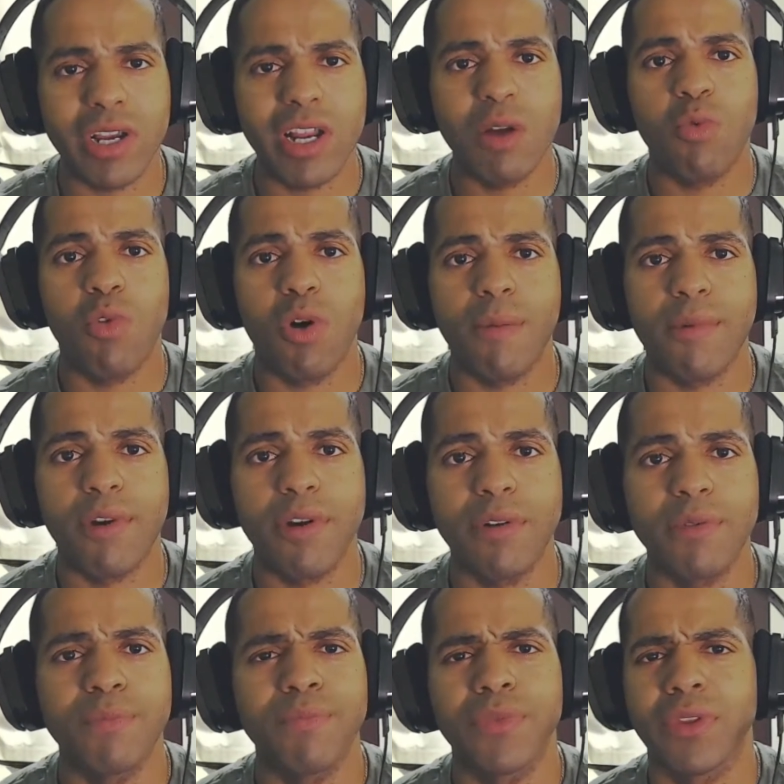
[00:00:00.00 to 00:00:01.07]
Walmart.
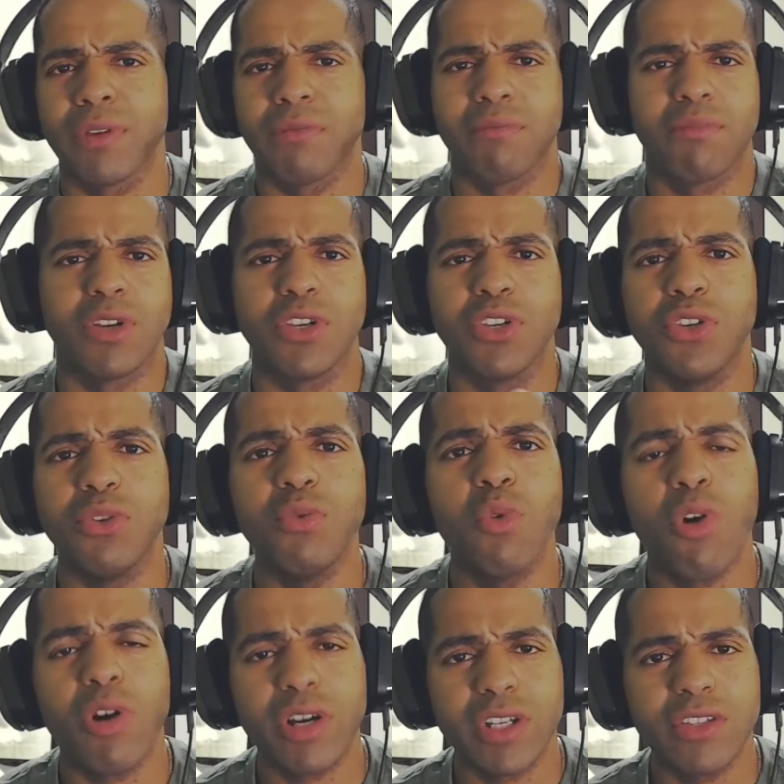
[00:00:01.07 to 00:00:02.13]
You
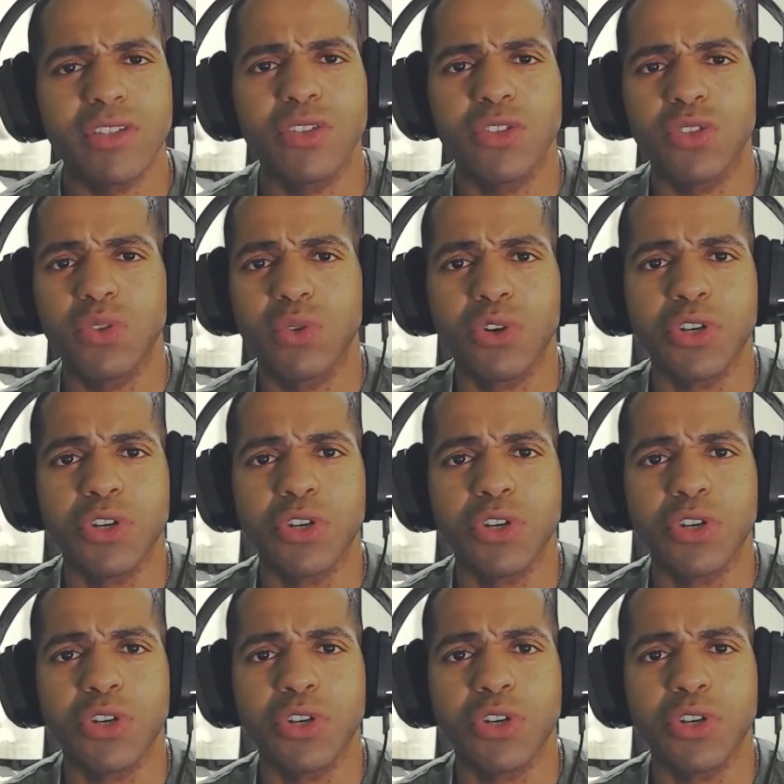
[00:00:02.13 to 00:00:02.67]
walk into the store,